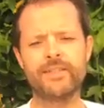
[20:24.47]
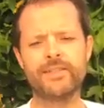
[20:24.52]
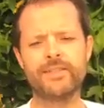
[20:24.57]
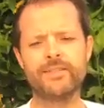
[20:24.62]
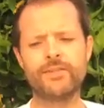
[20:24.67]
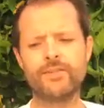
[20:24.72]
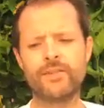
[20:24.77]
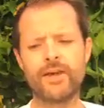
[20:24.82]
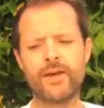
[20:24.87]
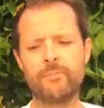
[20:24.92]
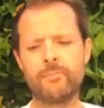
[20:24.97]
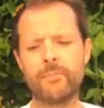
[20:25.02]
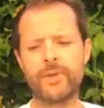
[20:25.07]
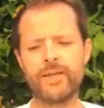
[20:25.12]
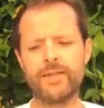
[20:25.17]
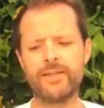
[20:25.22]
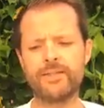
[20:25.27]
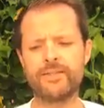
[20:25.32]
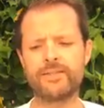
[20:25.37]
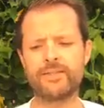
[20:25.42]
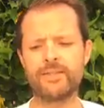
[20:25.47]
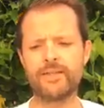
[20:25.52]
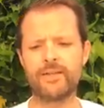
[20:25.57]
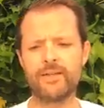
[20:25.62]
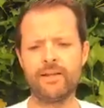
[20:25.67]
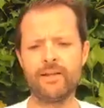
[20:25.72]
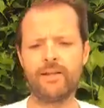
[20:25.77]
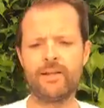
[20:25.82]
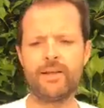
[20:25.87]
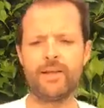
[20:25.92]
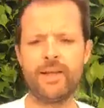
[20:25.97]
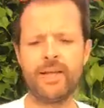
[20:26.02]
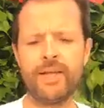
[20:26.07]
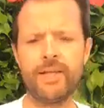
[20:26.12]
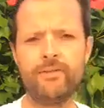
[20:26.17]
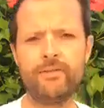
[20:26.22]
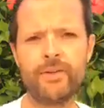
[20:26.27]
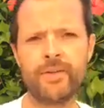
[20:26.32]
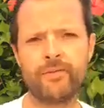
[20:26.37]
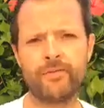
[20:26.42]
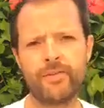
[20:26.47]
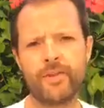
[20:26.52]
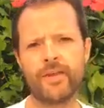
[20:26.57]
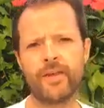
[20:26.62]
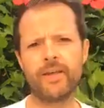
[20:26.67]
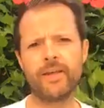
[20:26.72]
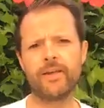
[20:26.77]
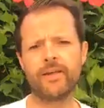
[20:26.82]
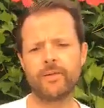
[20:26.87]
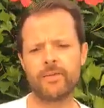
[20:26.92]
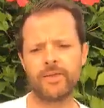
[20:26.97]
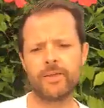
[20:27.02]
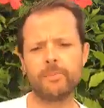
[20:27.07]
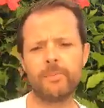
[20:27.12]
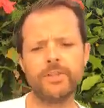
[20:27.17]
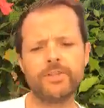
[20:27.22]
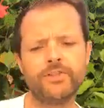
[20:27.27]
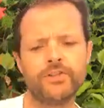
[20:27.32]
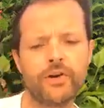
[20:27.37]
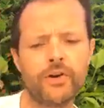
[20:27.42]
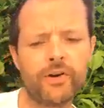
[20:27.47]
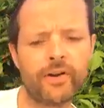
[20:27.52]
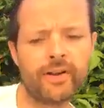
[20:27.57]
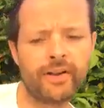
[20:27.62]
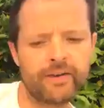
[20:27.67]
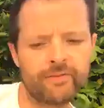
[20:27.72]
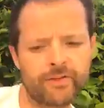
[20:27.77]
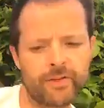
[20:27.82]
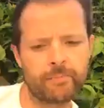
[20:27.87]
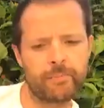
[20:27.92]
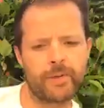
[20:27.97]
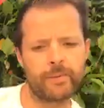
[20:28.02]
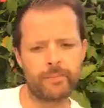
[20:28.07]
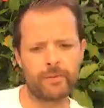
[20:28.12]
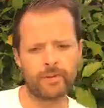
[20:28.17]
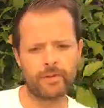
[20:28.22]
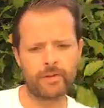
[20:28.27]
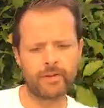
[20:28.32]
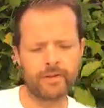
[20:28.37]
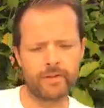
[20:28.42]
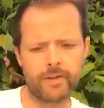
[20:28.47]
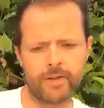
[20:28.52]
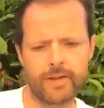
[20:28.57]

So that means even if the majority of the people